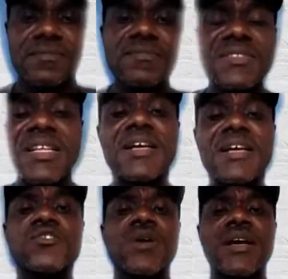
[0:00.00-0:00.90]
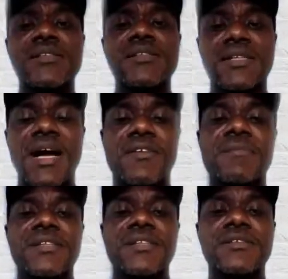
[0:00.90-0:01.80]
They can't go against that
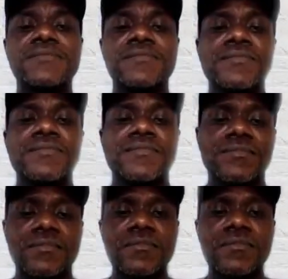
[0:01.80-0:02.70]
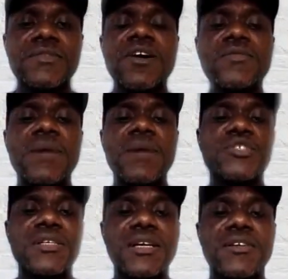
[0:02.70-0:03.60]
agreement of the
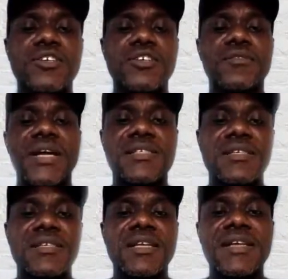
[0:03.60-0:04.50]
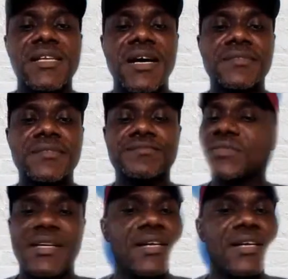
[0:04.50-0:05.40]
Abuja Declaration of 1989.
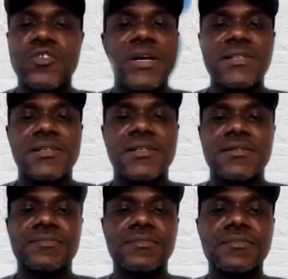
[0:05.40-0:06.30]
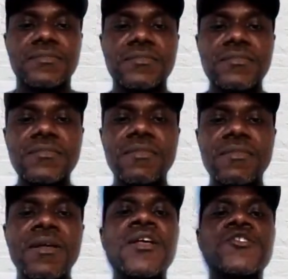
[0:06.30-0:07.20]
They can't go against it.
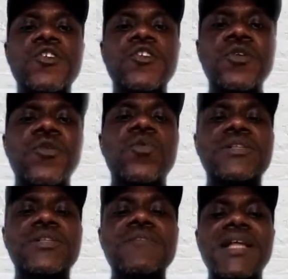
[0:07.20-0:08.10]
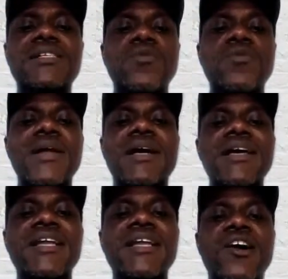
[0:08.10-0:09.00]
So whatever, that is why they are
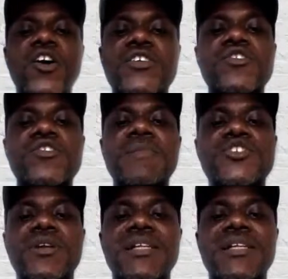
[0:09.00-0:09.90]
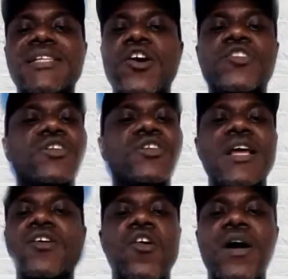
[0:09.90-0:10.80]
in a hurry to make sure that
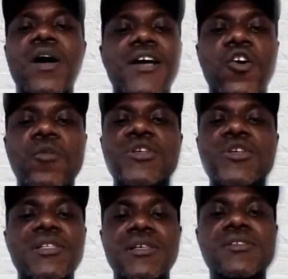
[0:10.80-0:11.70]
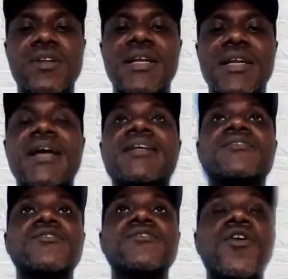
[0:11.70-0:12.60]
they conquer your community, so that they can
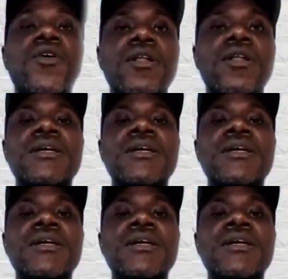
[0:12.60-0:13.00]
install